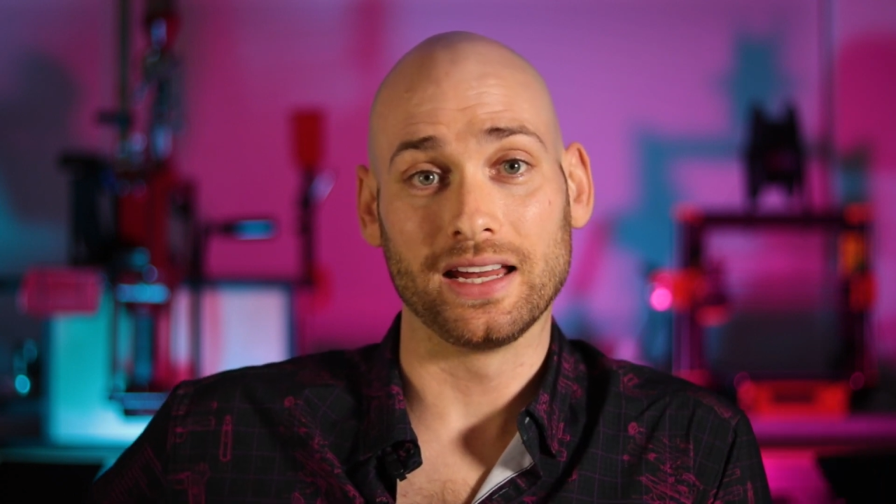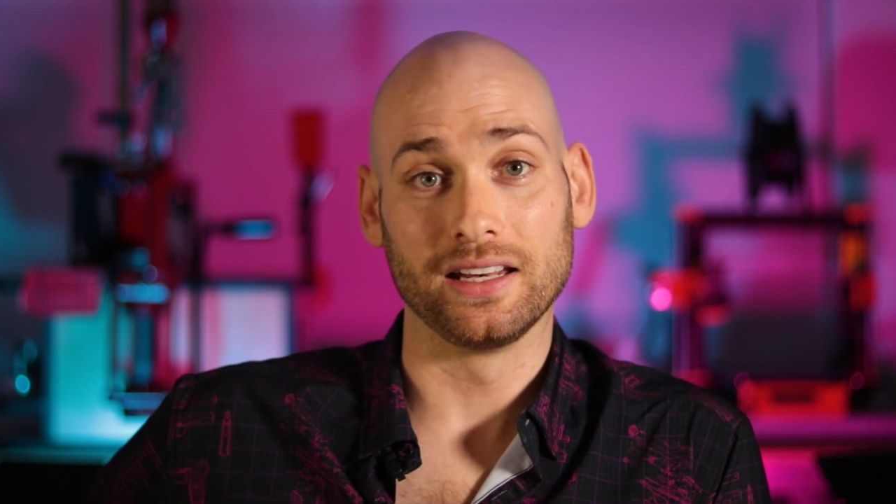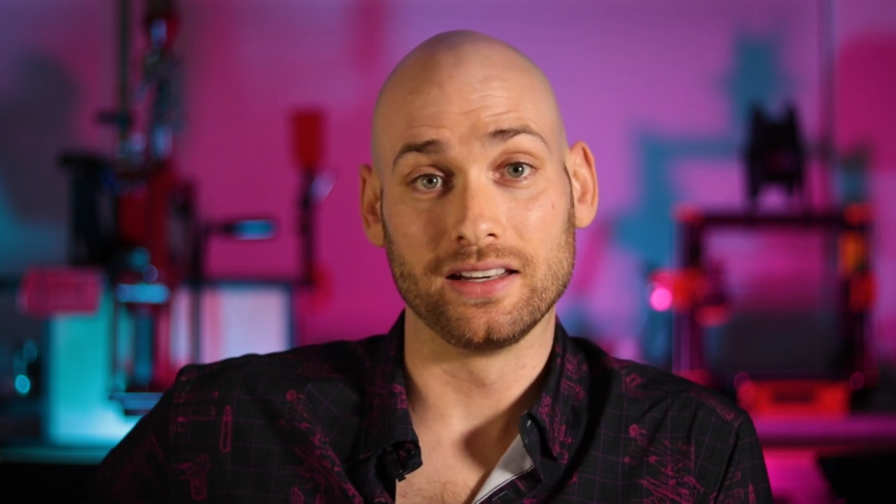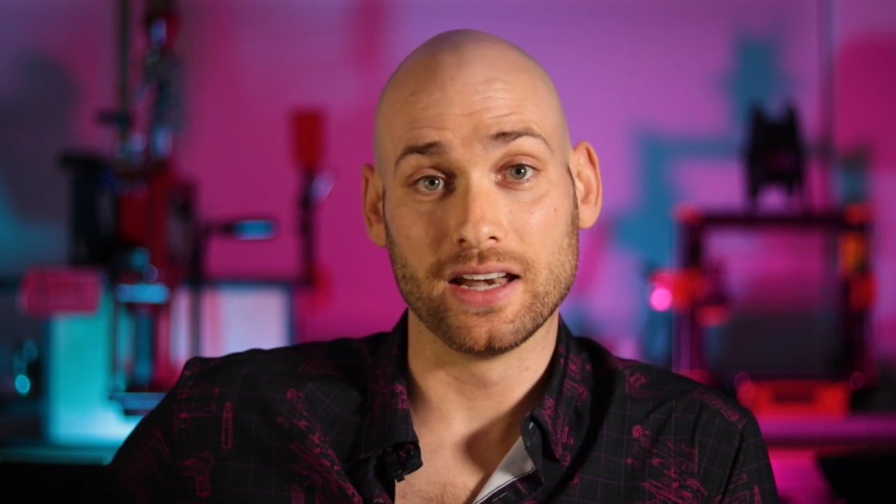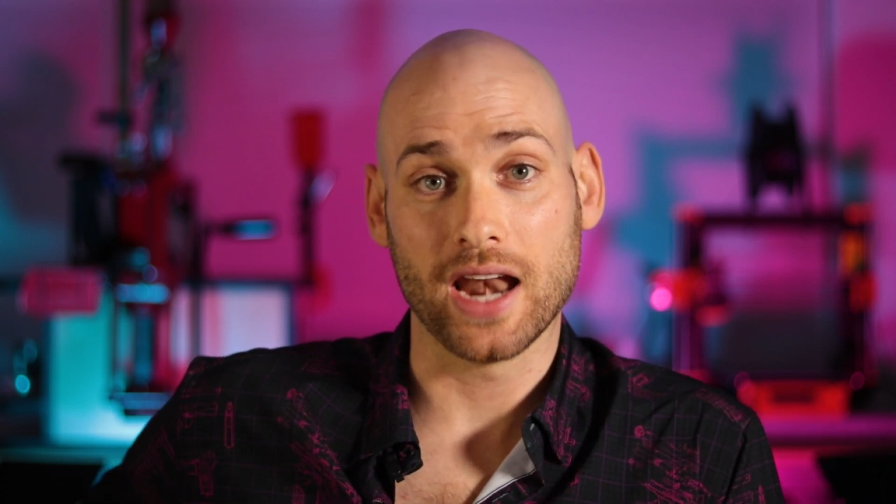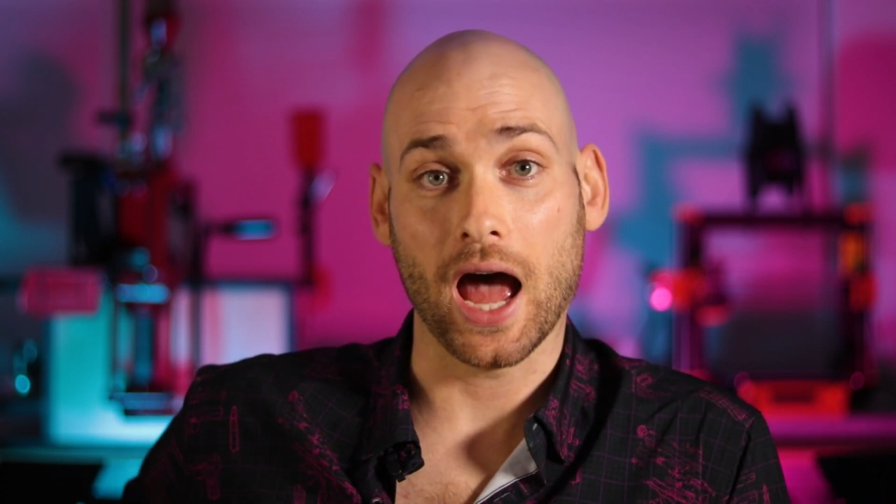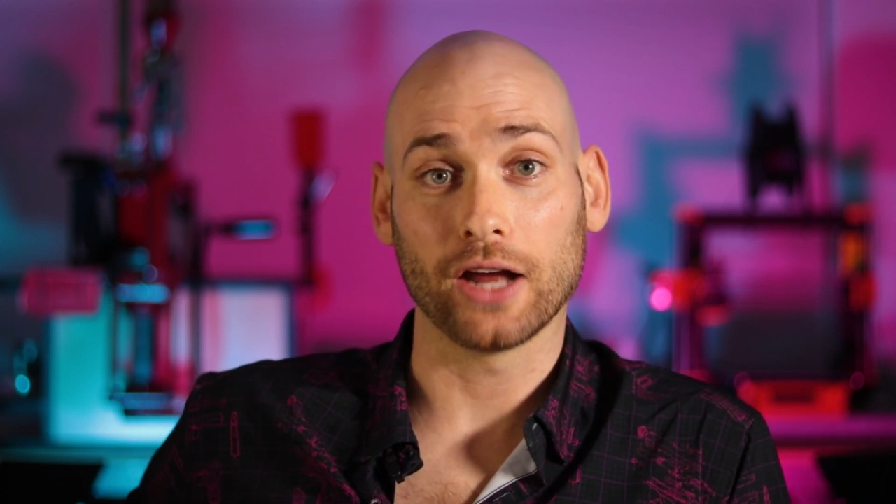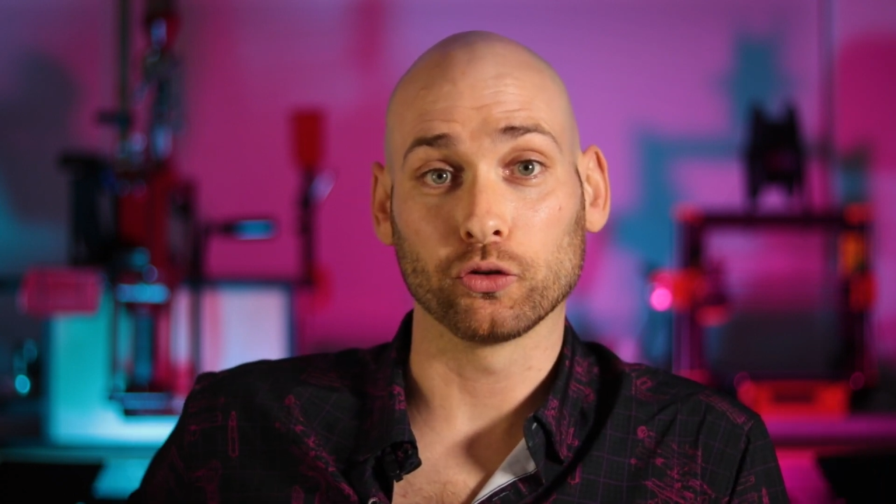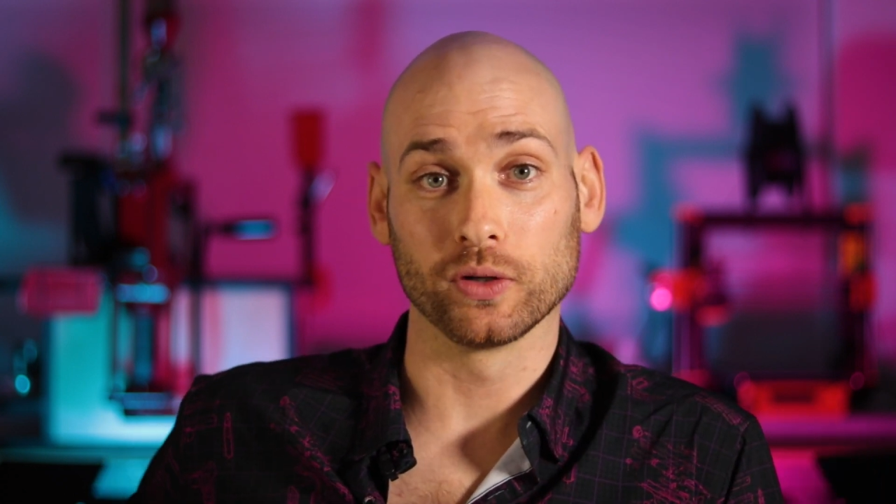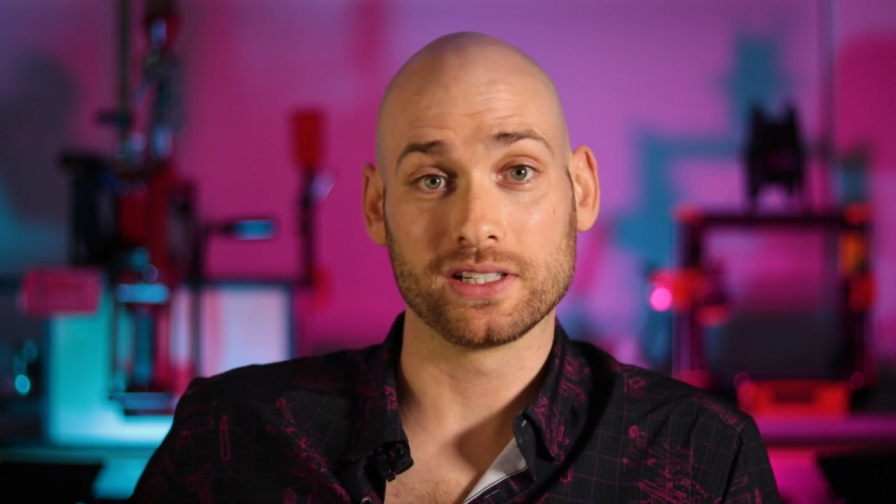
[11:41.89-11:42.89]
a
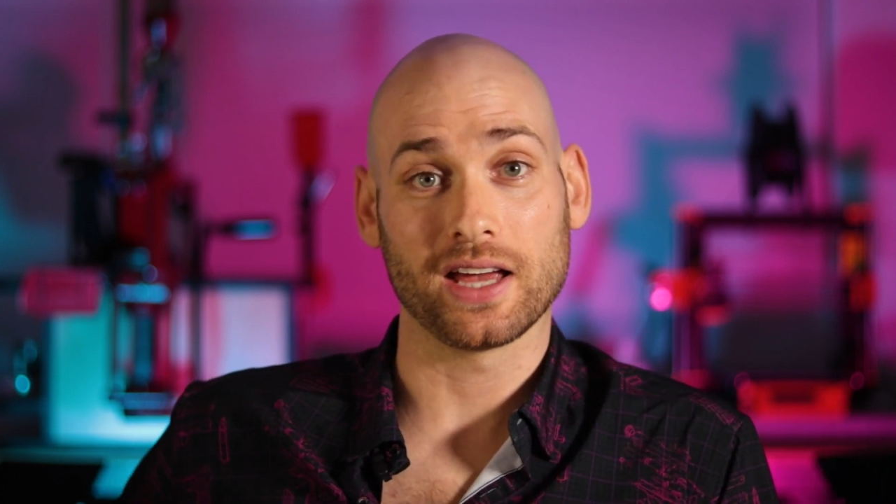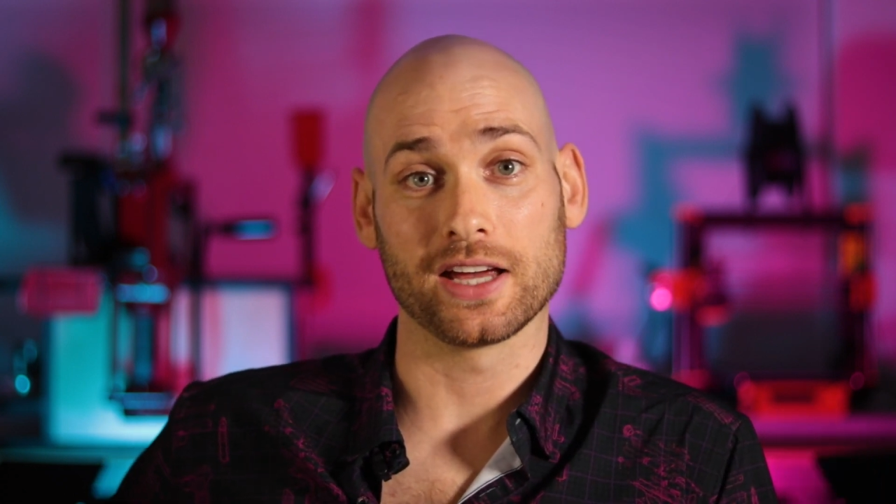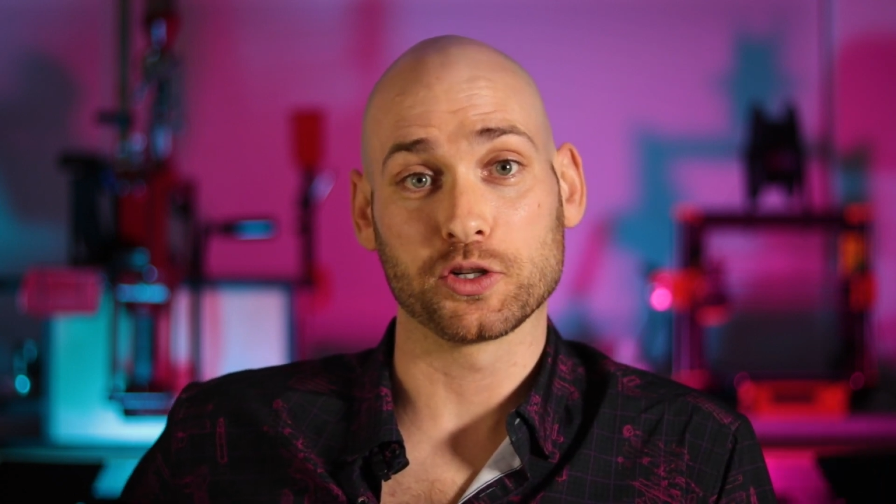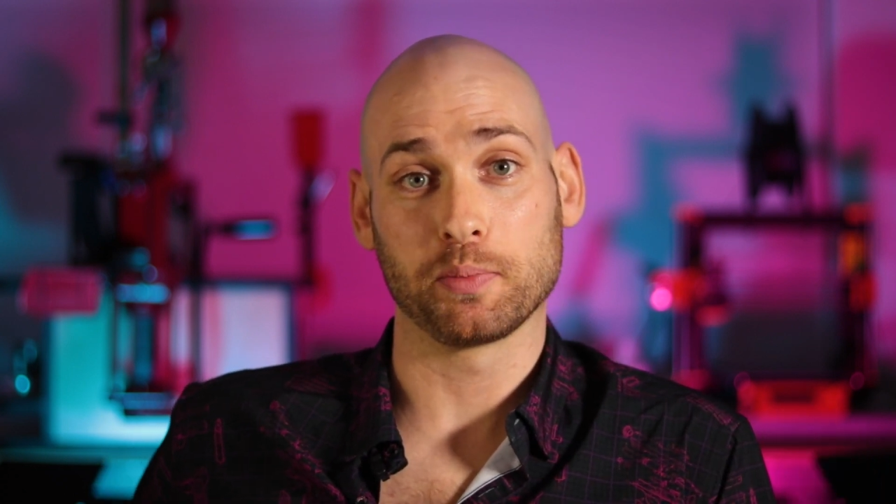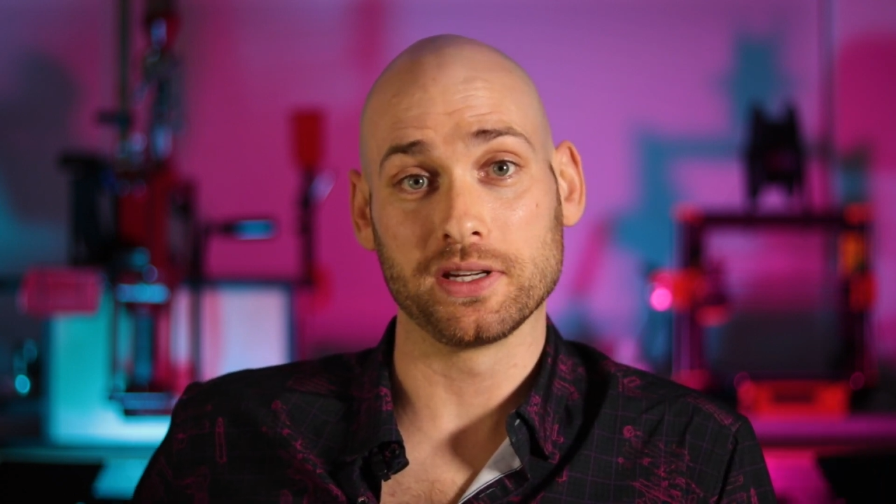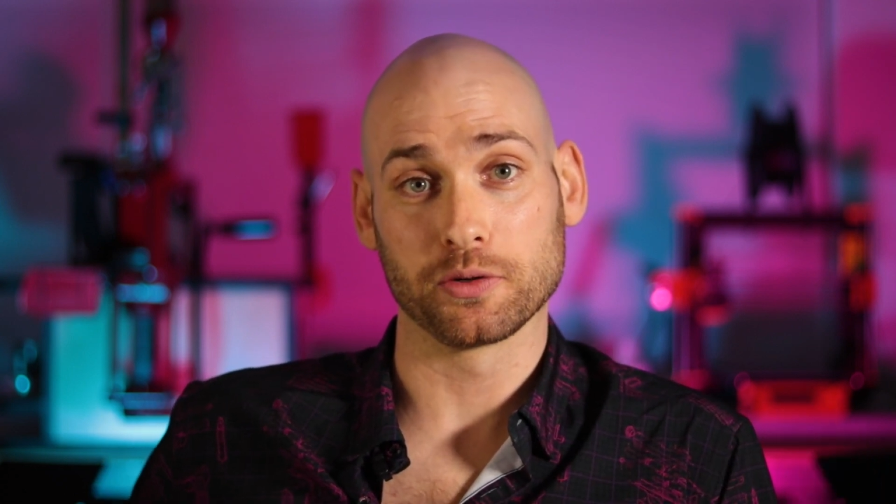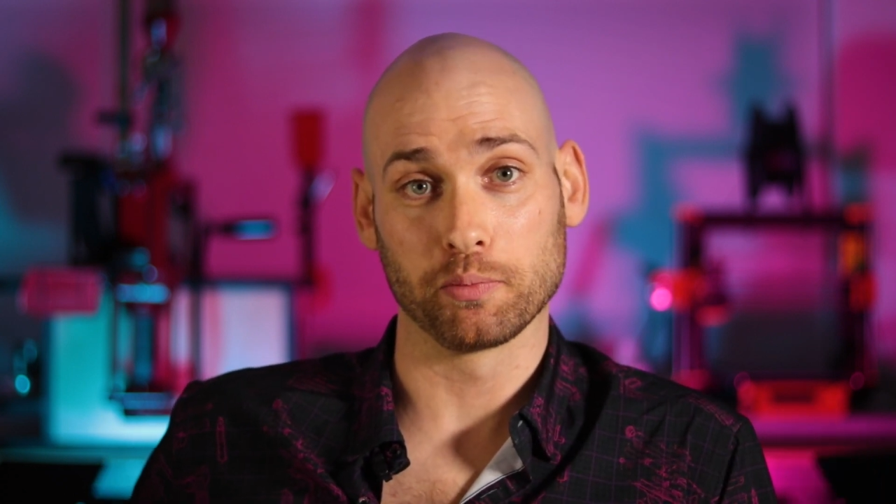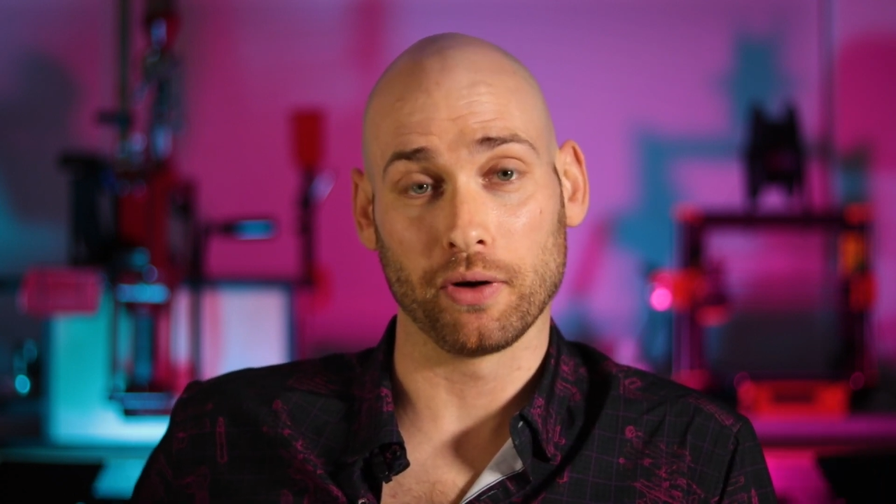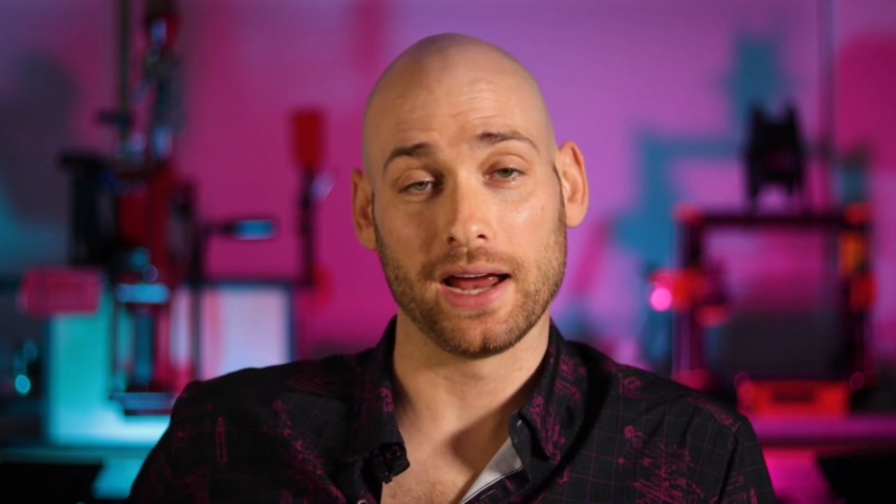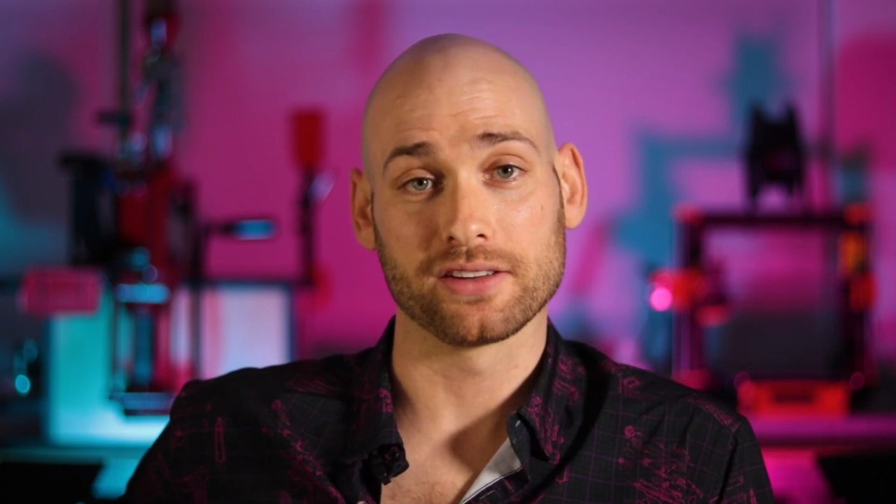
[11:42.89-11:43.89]
not resized piece
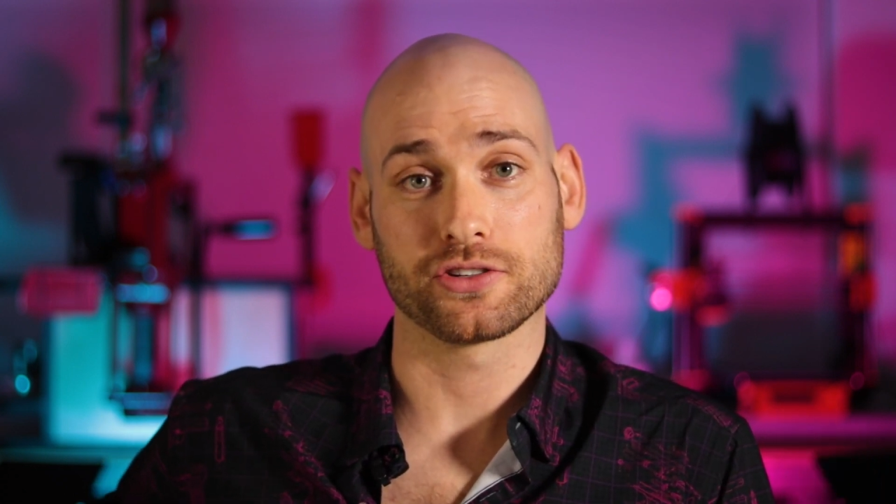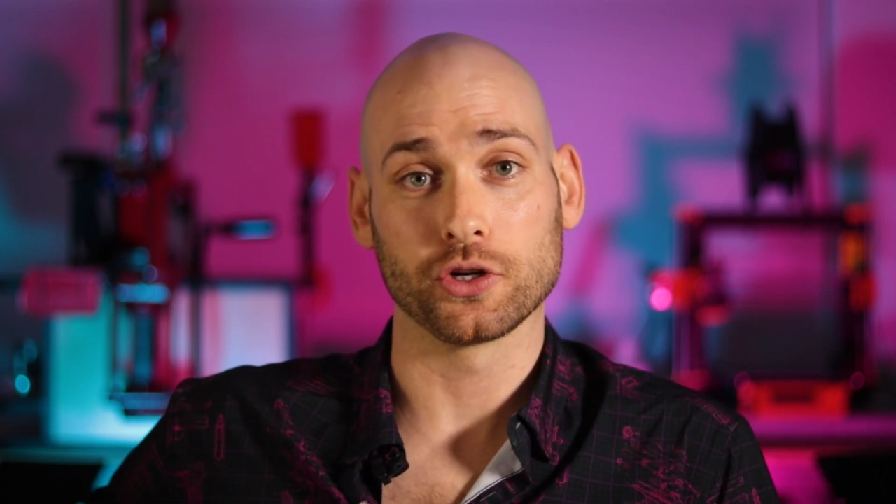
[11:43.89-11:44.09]
of brass.